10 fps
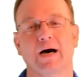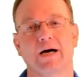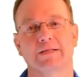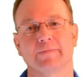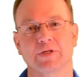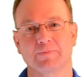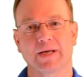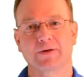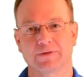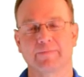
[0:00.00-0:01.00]
Some of the
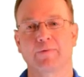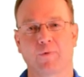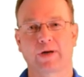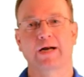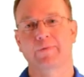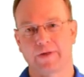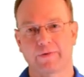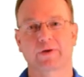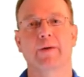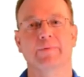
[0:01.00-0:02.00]
speakers have been working on with other
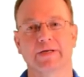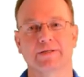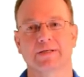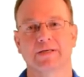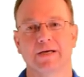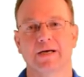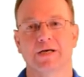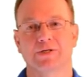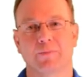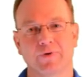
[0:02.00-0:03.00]
companies.
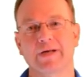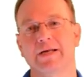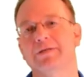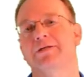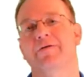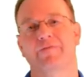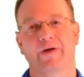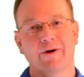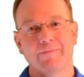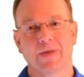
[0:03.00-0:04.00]
So pretty neat stuff
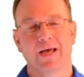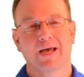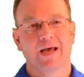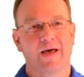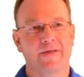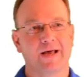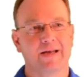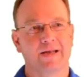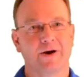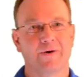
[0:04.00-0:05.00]
there. And then,
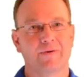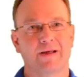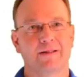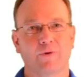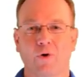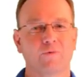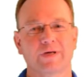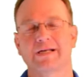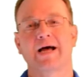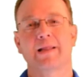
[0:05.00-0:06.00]
the whole
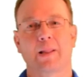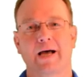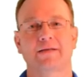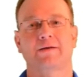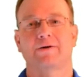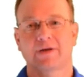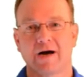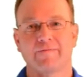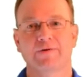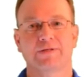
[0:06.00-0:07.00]
reason I like to go to
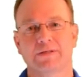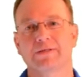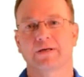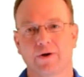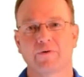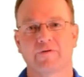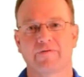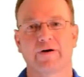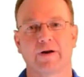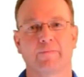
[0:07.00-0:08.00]
conferences and go to a
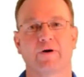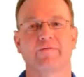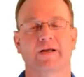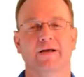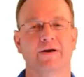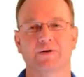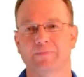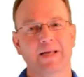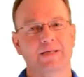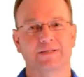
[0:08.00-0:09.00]
fair number every year is
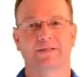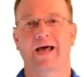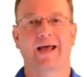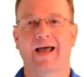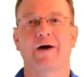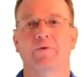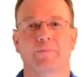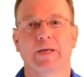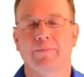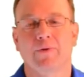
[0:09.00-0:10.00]
mainly just to hang out with
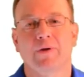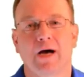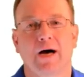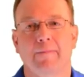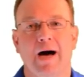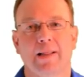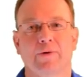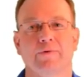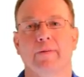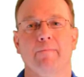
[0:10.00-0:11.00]
people. I
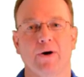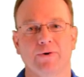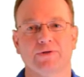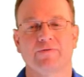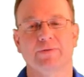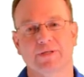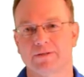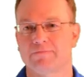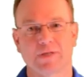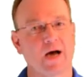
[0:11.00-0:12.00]
learn the most from just
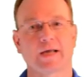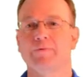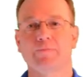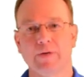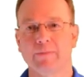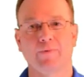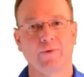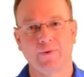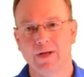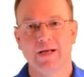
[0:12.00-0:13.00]
talking with
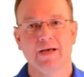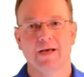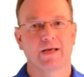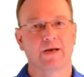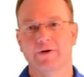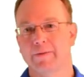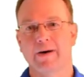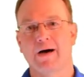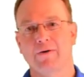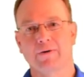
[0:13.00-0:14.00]
people, hearing
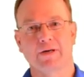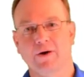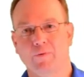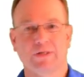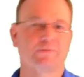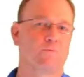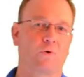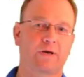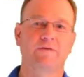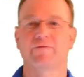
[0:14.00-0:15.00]
about, what's
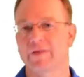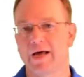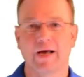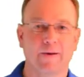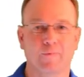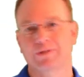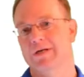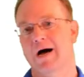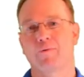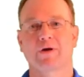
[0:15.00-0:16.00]
working for them, what's
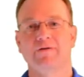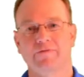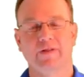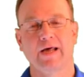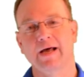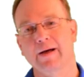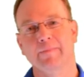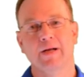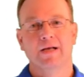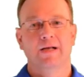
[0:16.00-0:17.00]
not working for them,
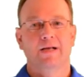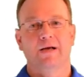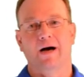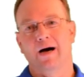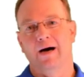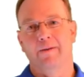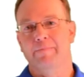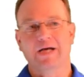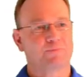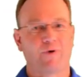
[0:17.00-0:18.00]

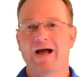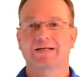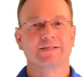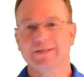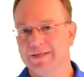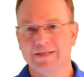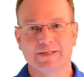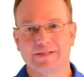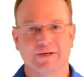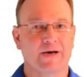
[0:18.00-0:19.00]
best
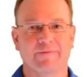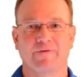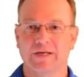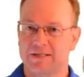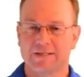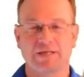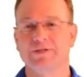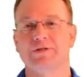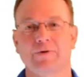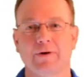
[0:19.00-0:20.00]
practices. For instance, I
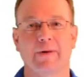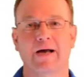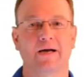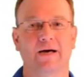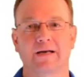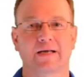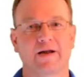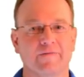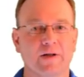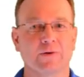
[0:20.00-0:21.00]
just heard about a kind
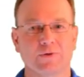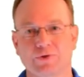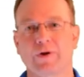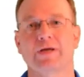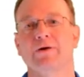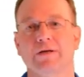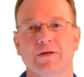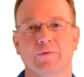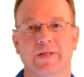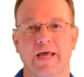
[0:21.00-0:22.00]
of a little trick you can
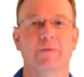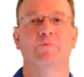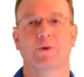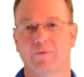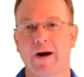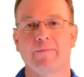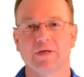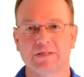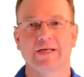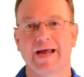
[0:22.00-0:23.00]
do with input
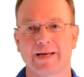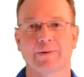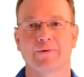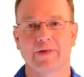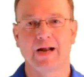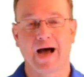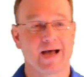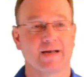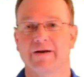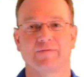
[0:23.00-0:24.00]
properties in Angular that I
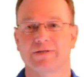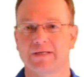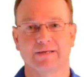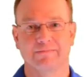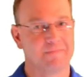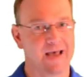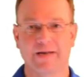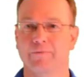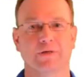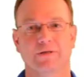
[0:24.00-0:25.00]
had never seen
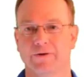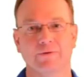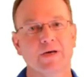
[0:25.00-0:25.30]
anyone do.